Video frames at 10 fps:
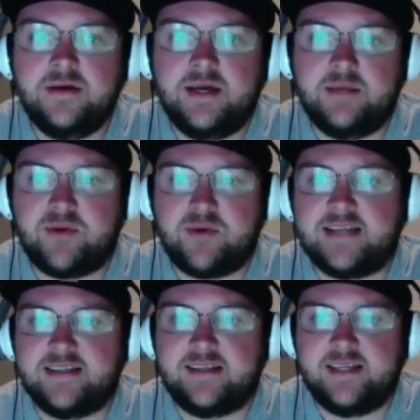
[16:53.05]
And
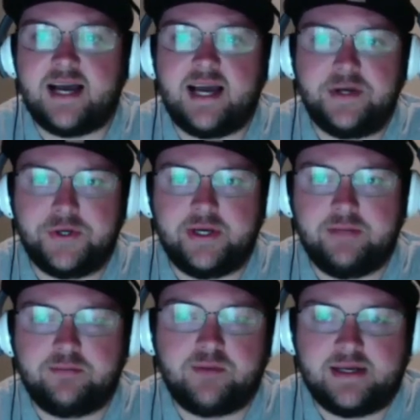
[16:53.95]
practically, I agree.
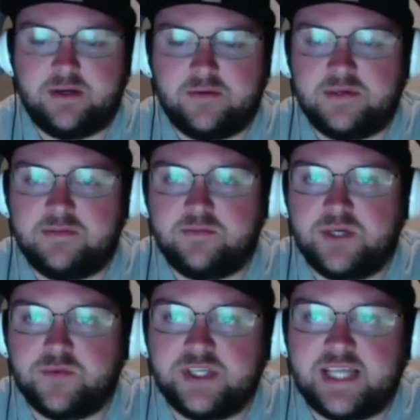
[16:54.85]
And
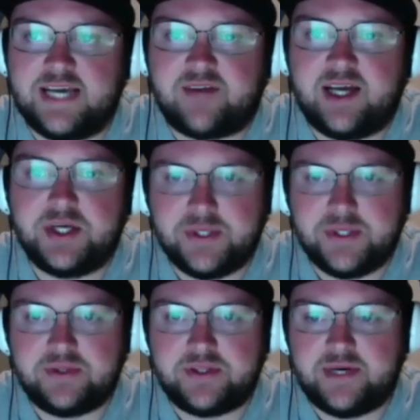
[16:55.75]
in real life, I agree
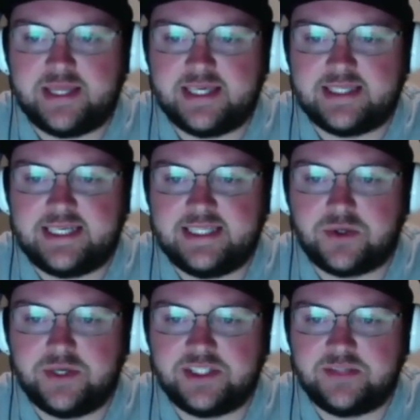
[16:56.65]
with you. I think that he's
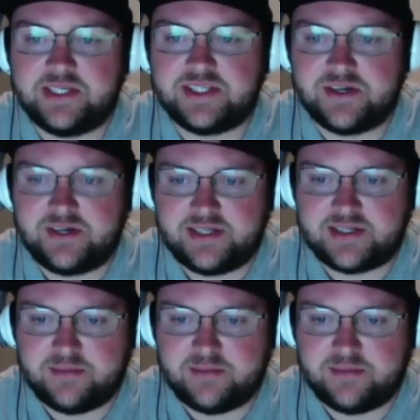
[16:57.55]
going to be inserted at some